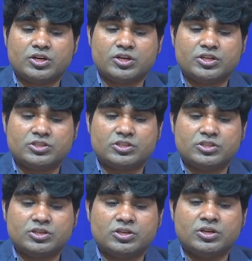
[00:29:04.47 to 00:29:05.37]
analytics
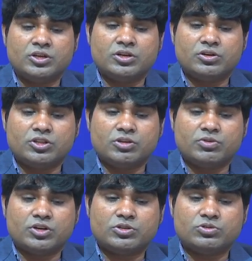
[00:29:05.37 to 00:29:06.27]
is nothing
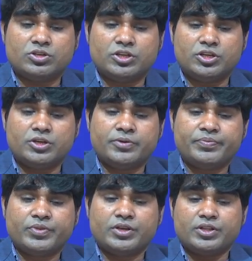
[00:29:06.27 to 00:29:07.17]
but actually
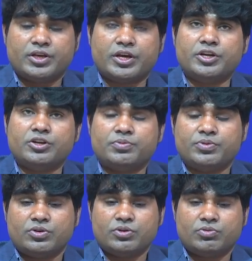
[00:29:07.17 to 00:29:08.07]
the kind of
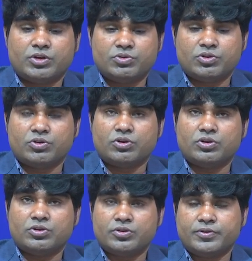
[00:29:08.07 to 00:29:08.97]
what we
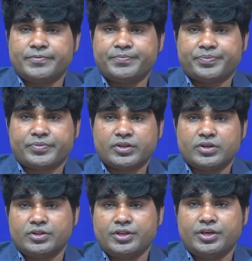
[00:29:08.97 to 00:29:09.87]
called
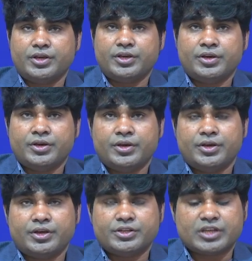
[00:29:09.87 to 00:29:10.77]
the
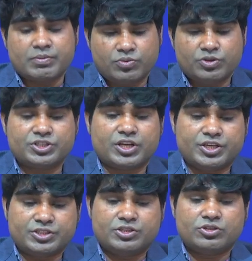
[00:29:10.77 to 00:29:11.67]
sample
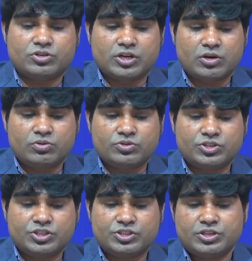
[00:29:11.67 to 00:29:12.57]
size. So, now
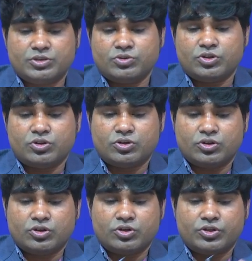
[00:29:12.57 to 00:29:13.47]
since
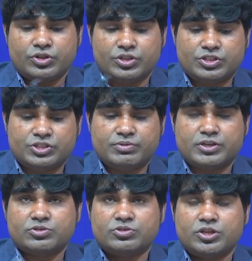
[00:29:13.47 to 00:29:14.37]
this is
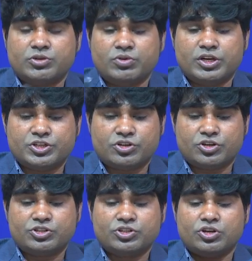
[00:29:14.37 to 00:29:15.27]
actually well
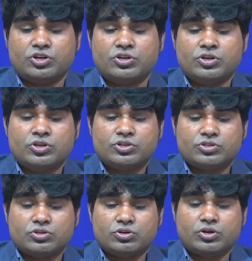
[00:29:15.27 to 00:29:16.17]
structured.
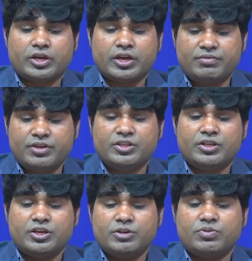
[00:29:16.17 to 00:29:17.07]
So, having
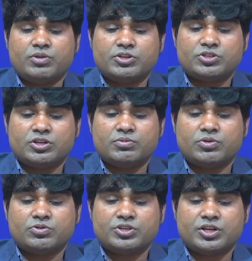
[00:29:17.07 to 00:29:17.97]
the information
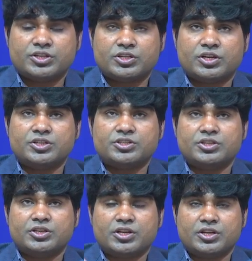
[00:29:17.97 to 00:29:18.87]
about test
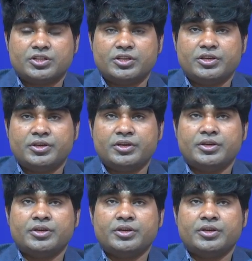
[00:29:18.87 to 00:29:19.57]
statistic and the